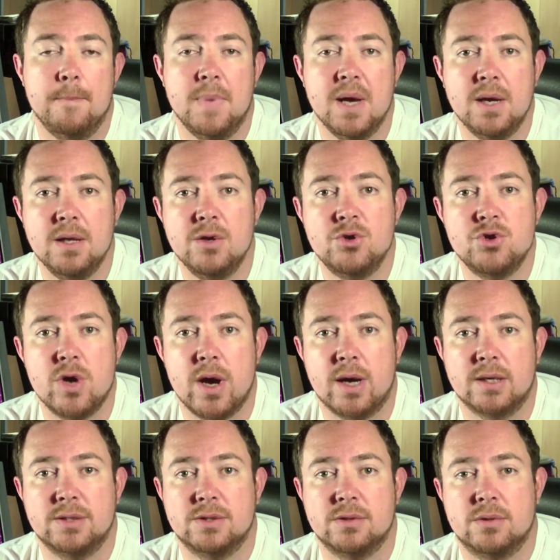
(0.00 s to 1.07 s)
many
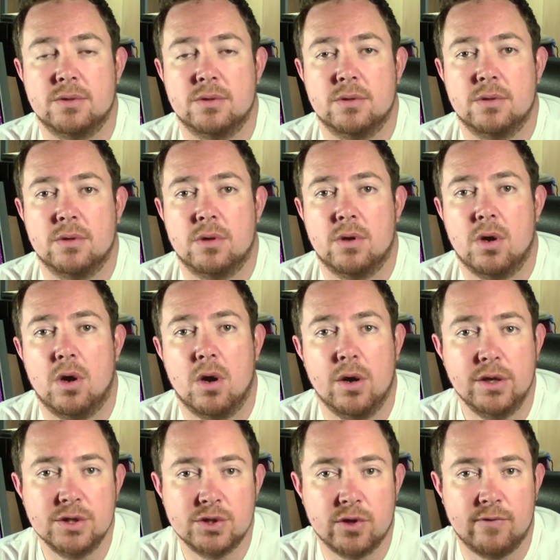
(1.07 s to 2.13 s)
tracks
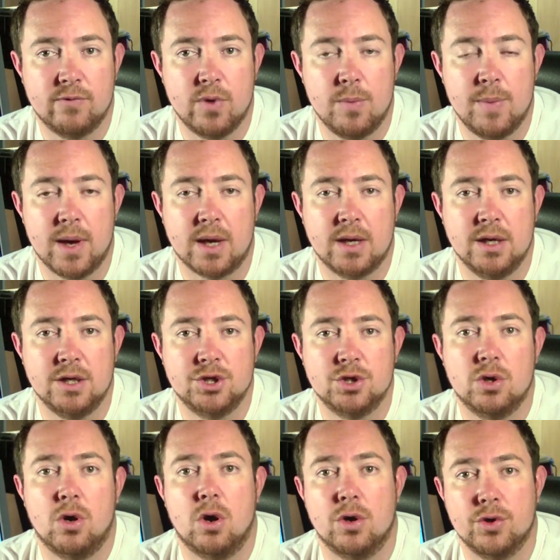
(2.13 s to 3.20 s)
on a software package
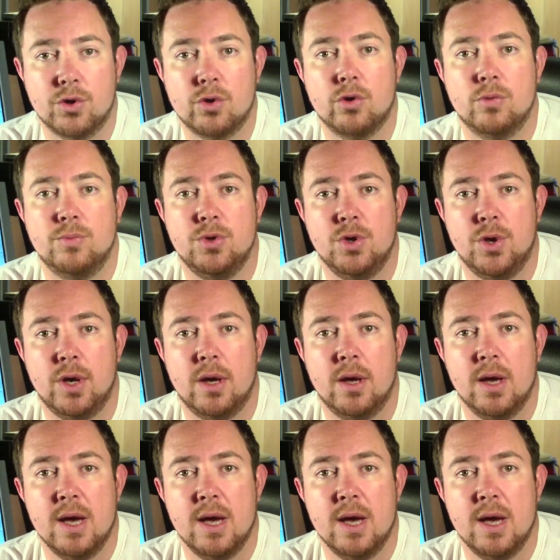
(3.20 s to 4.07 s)
on your computer.